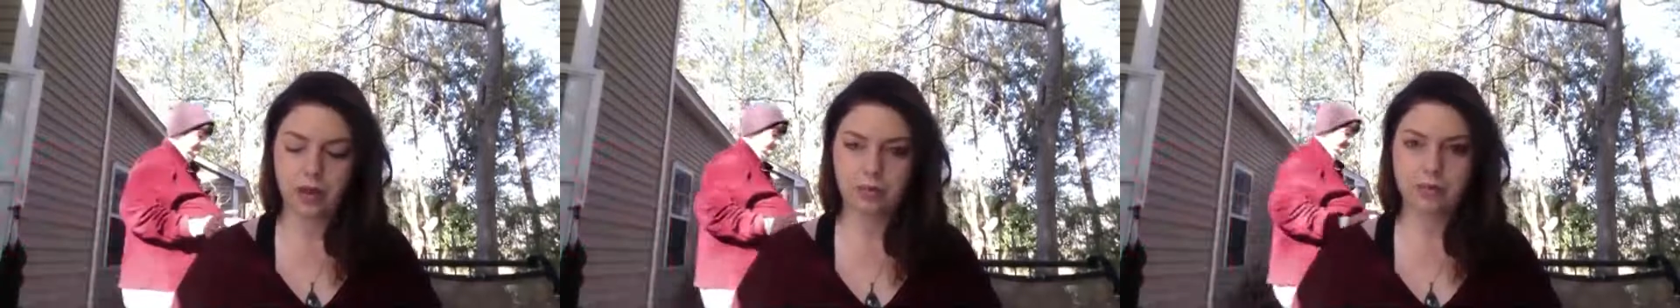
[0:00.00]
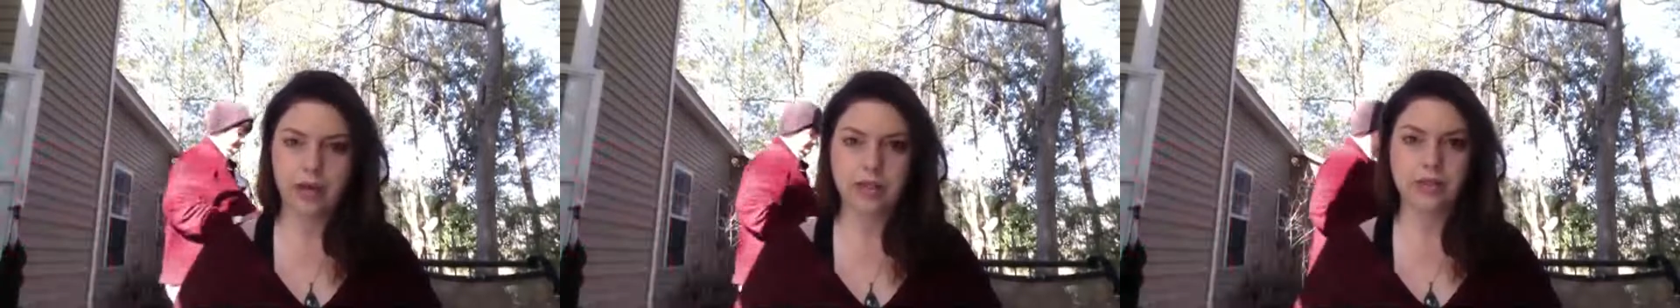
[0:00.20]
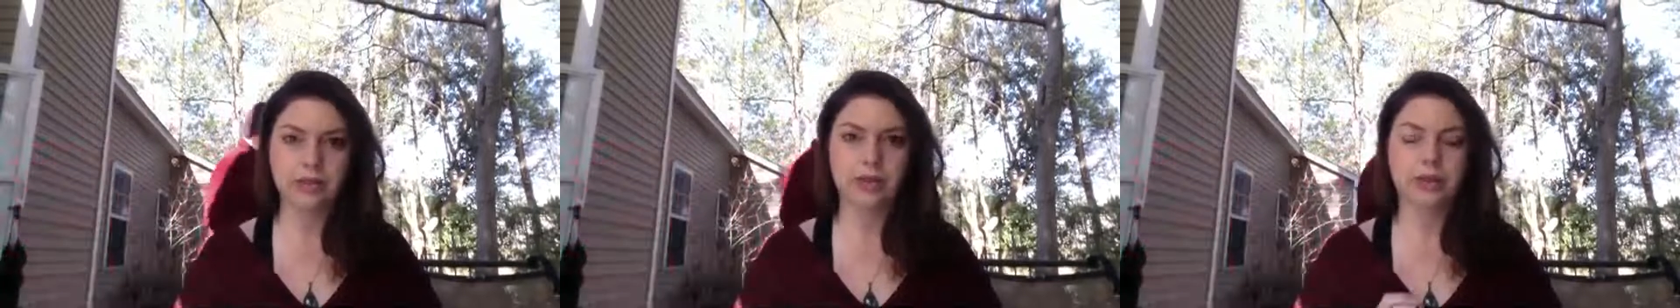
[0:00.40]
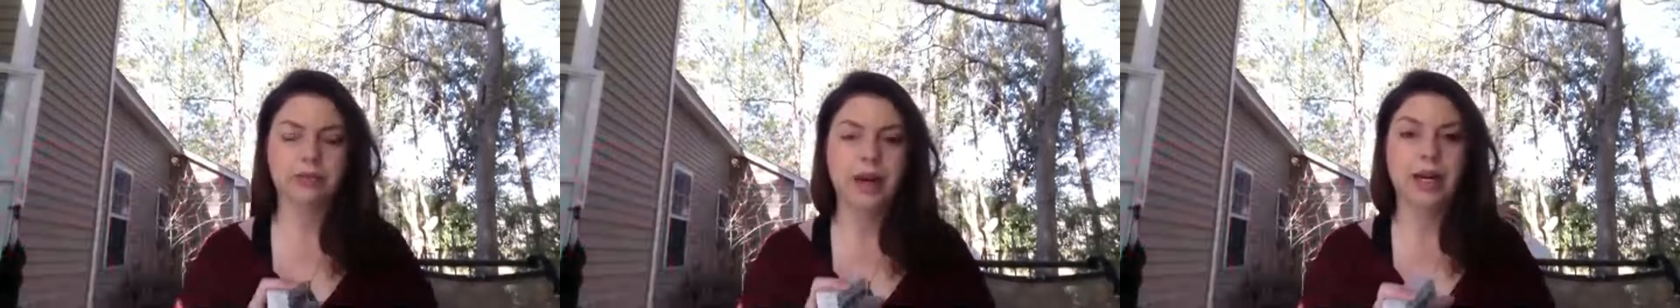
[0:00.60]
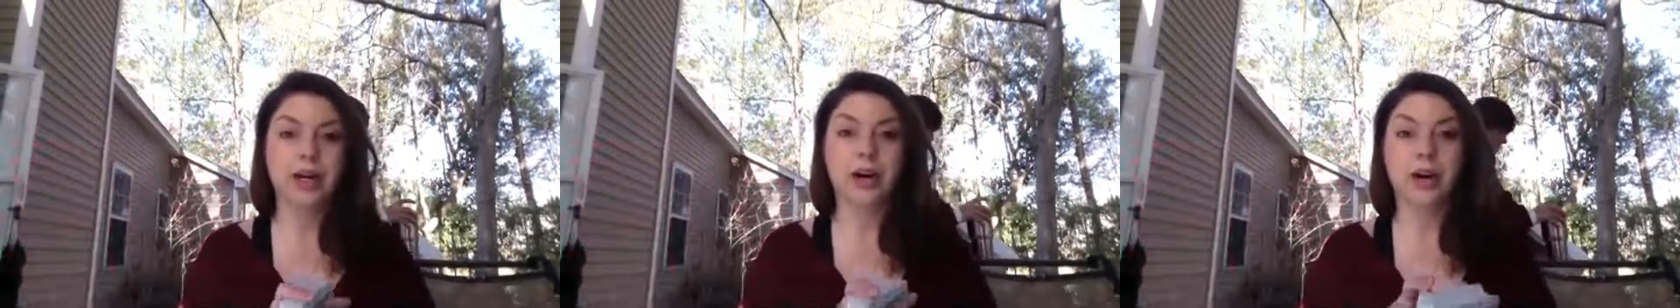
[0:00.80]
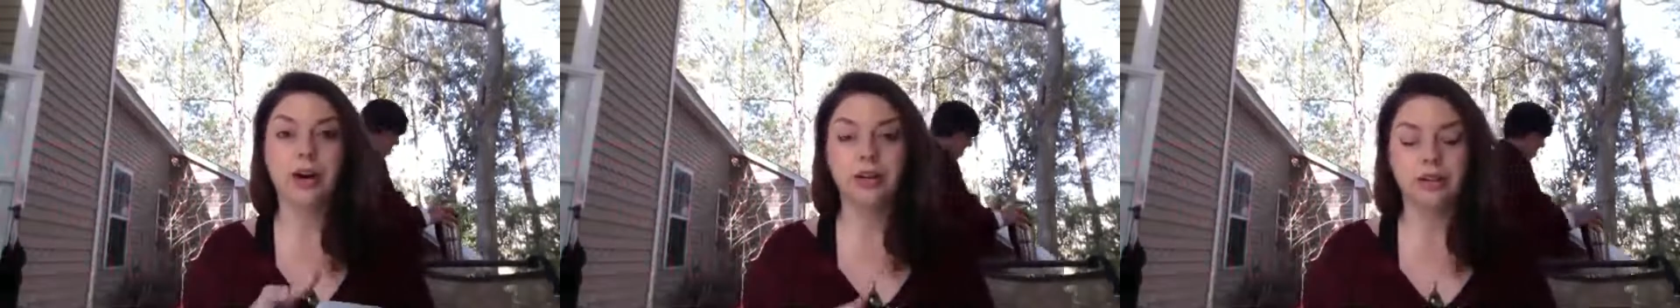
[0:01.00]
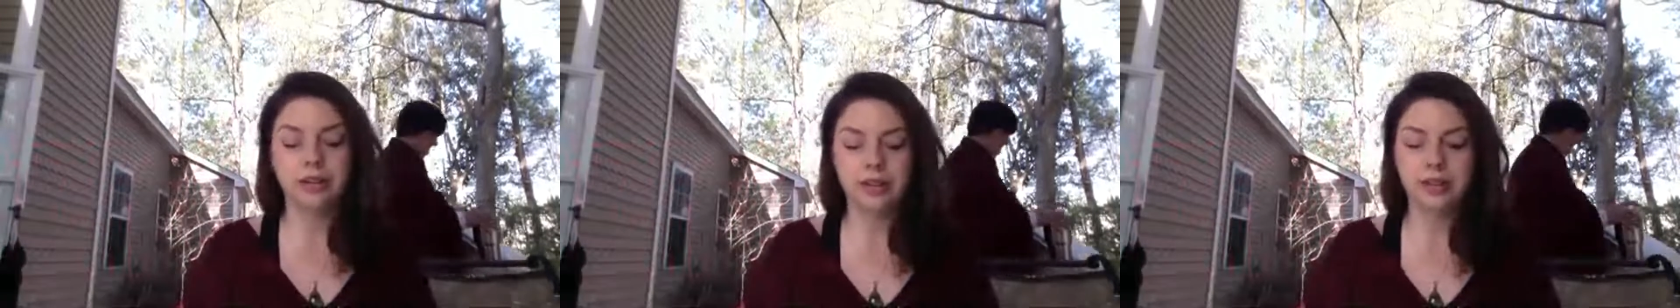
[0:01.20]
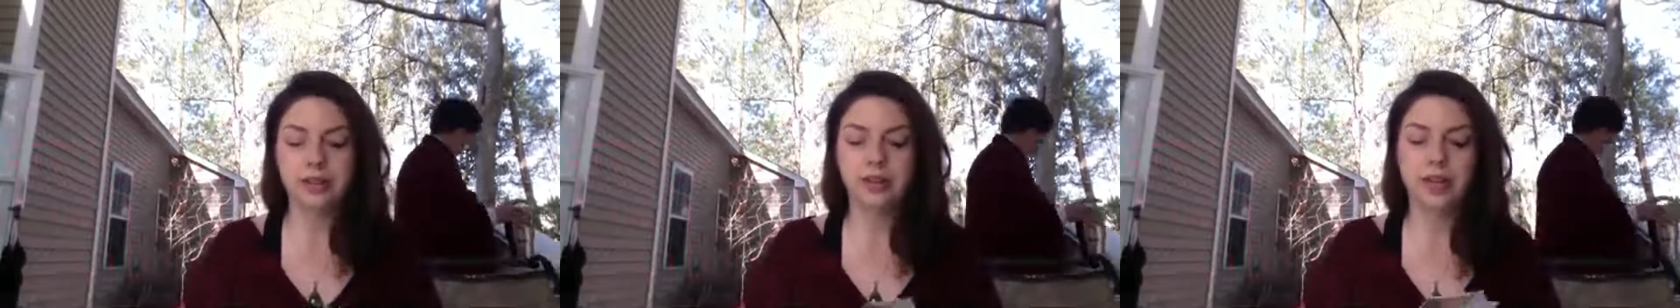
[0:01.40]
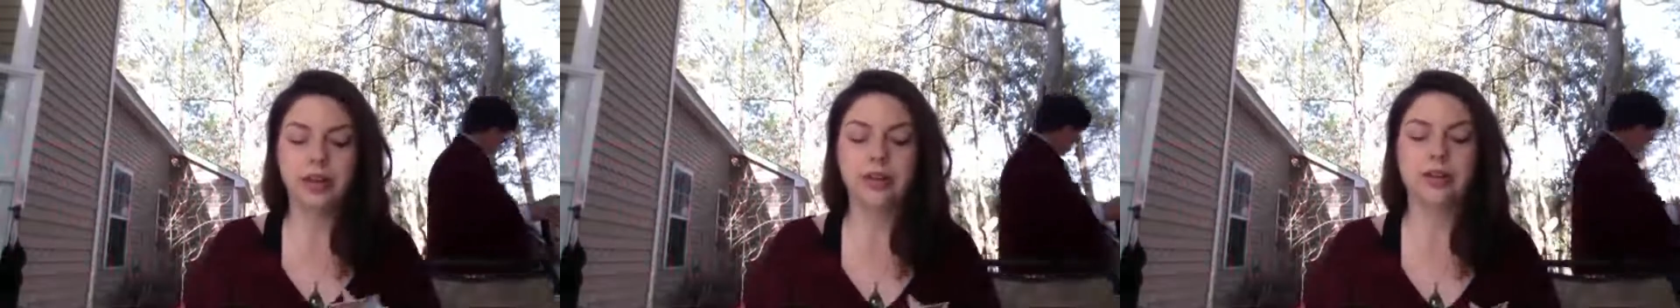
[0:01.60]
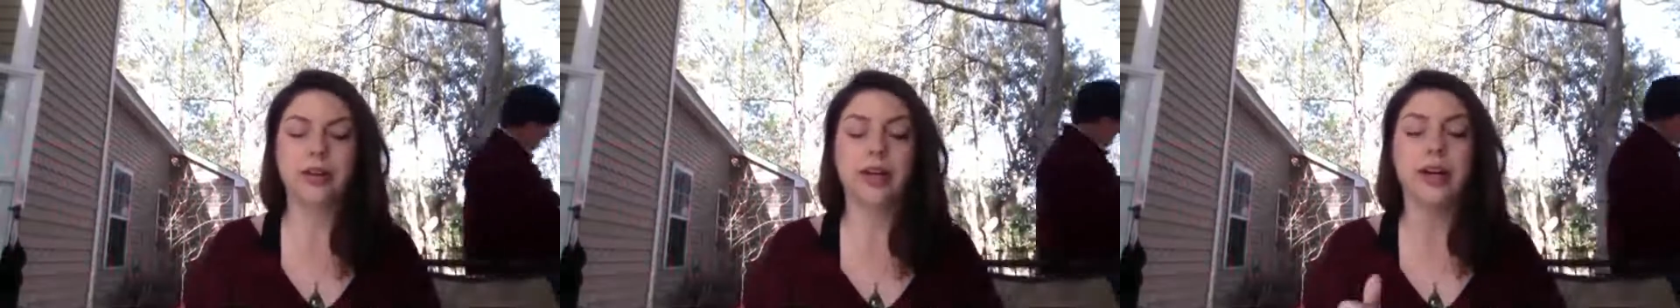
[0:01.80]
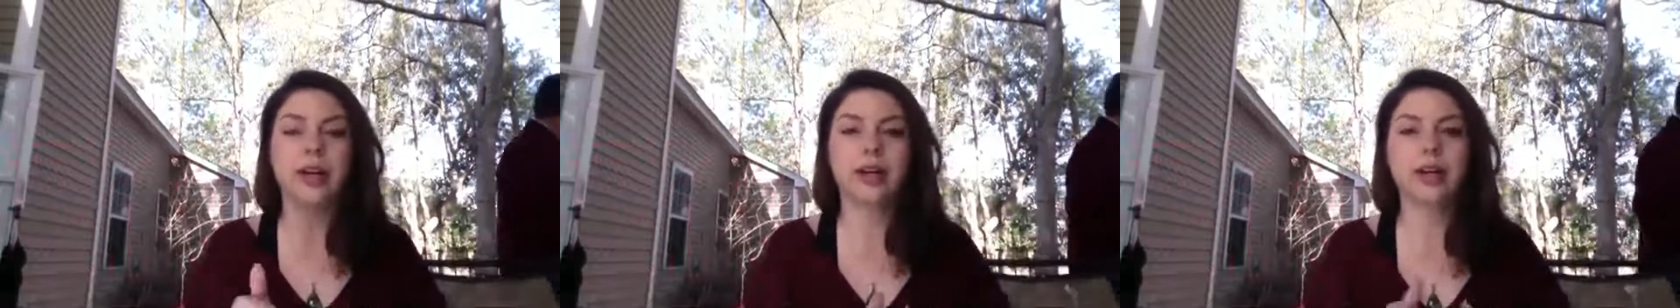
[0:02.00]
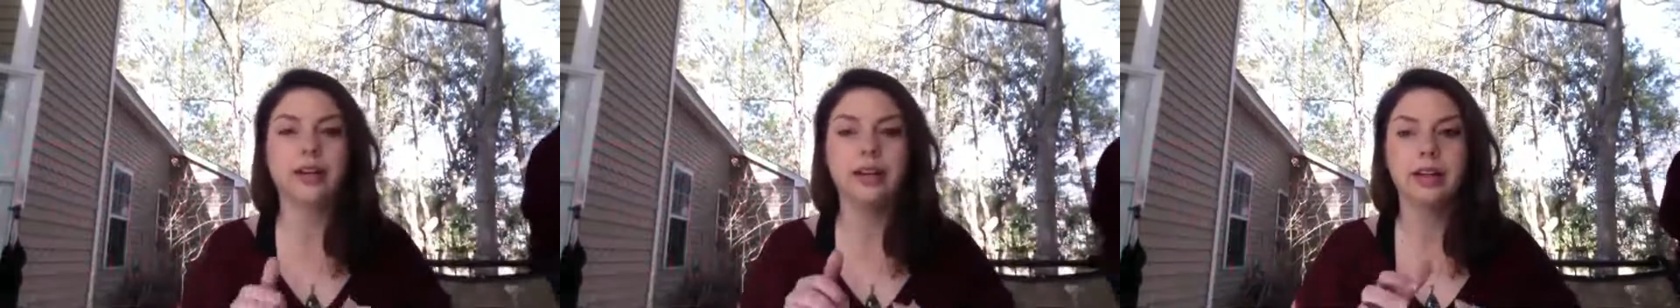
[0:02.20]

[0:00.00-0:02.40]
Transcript: messed with my cards the other day,